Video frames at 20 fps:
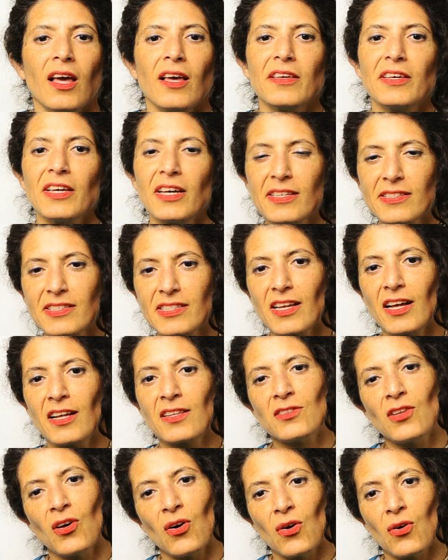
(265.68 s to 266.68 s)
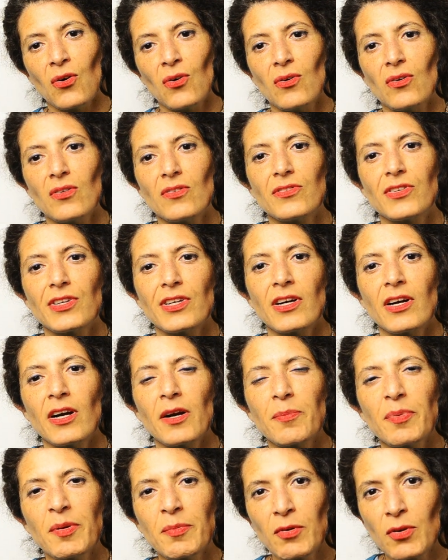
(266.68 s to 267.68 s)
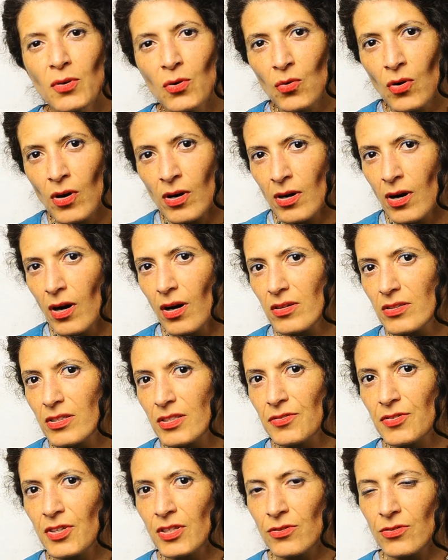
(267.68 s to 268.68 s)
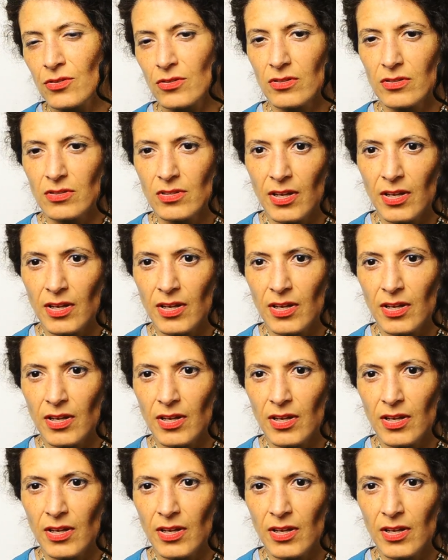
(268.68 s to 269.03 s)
Yes and no. There are people who are activators,